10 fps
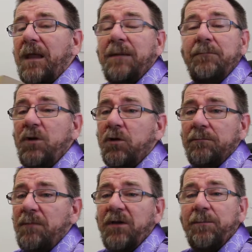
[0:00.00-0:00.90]
And
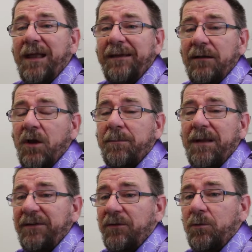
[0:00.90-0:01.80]
look, a lot of
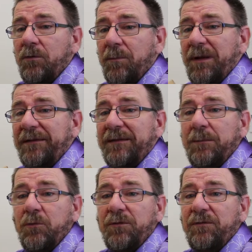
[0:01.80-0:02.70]
places will replace
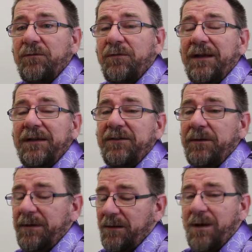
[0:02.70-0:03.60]
keyboards fairly
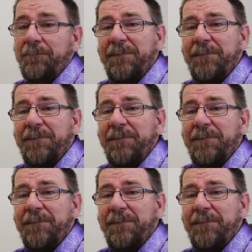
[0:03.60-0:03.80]
cheap anyway,